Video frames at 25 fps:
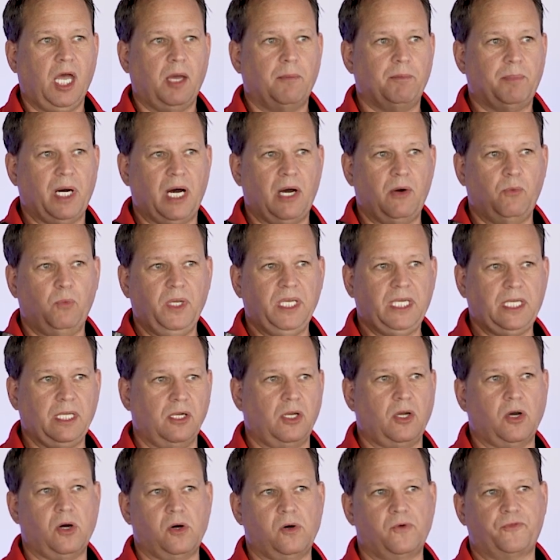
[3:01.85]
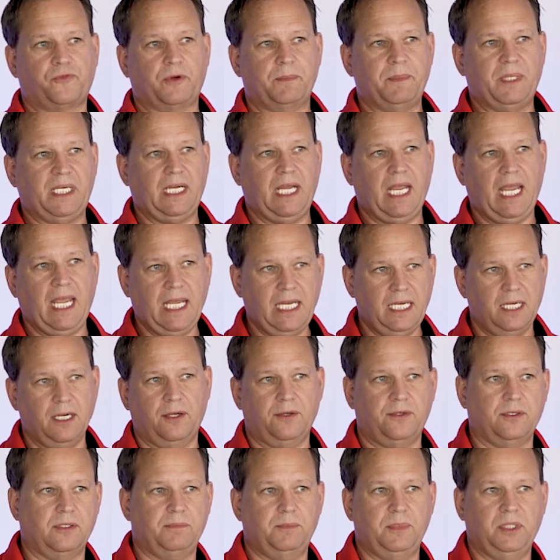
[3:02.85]
But we can go from an eight
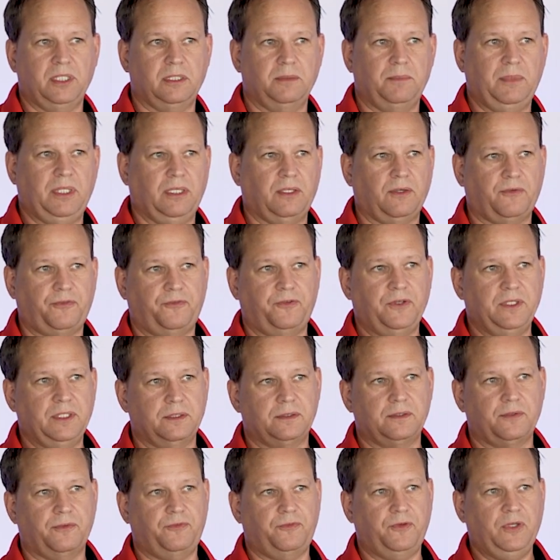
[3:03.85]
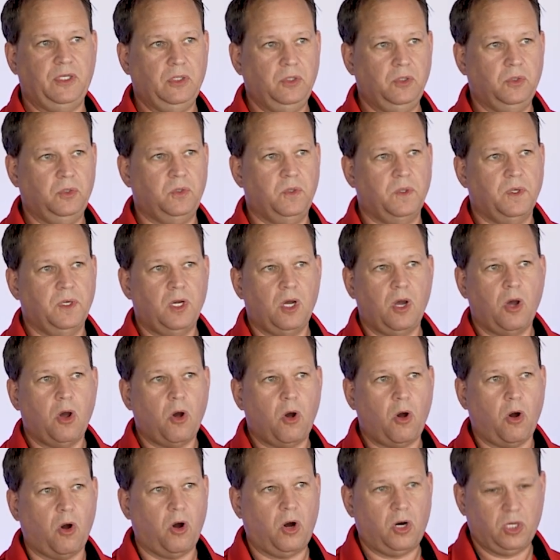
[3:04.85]
hundred millimeter field of view
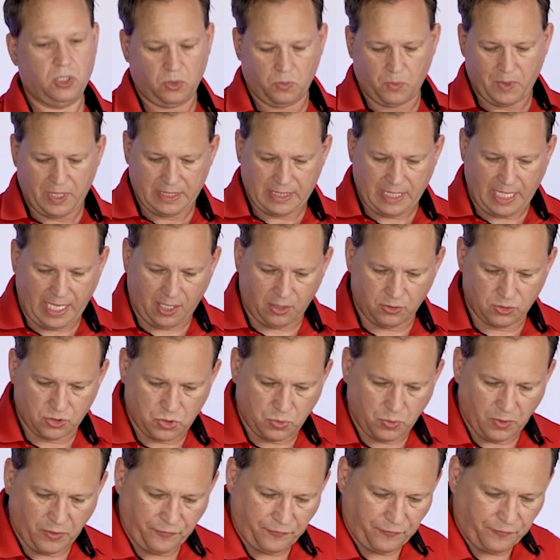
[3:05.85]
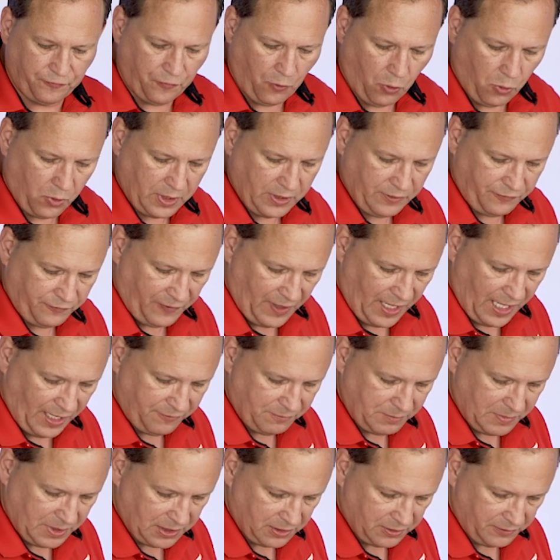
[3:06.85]
all the way down to a forty-five
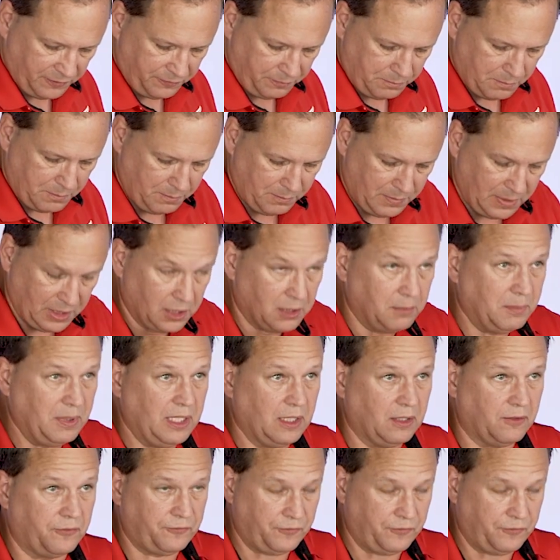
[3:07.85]
millimeter